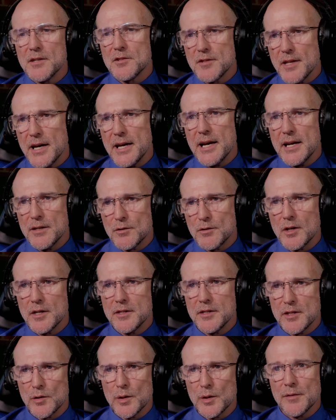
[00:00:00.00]
they had
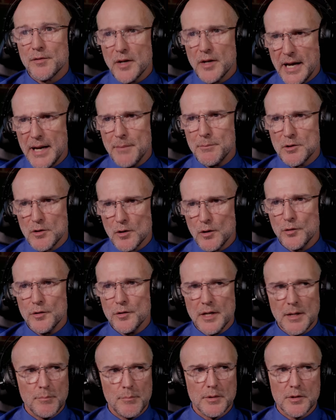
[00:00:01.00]
criteria for absolute
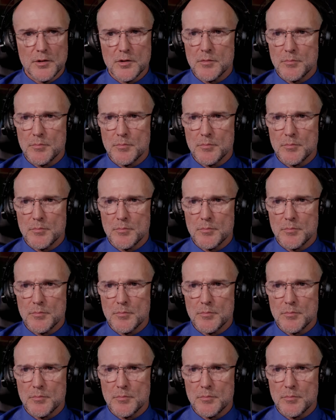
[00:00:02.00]
numbers.